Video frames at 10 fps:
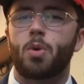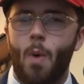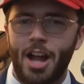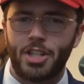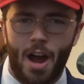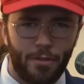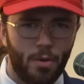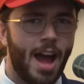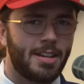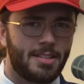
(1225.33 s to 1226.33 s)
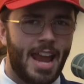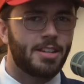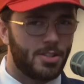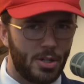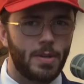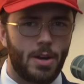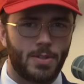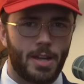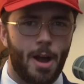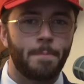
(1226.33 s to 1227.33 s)
to watch out for Ron DeSantis two
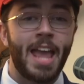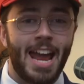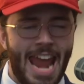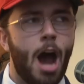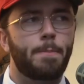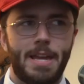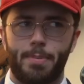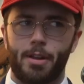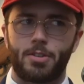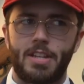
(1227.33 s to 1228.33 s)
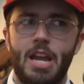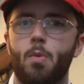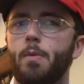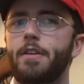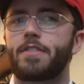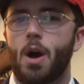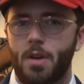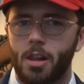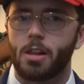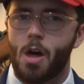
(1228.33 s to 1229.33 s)
years ago. Now people are seeing what we've known
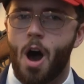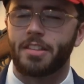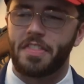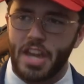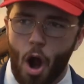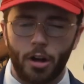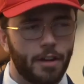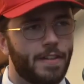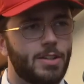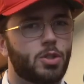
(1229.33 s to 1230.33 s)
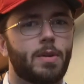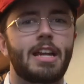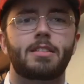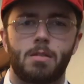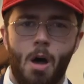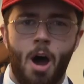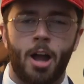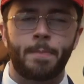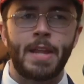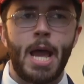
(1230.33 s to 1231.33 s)
all along that the arc of history is
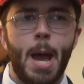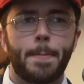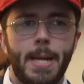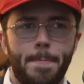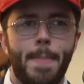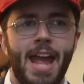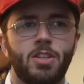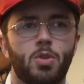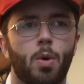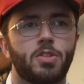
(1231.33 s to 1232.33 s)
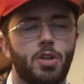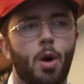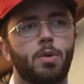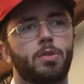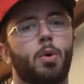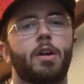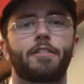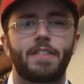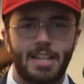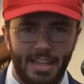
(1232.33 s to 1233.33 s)
long, but it bends towards total Doyle
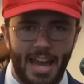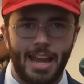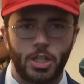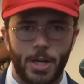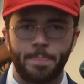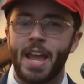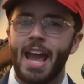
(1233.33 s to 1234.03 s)
vindication.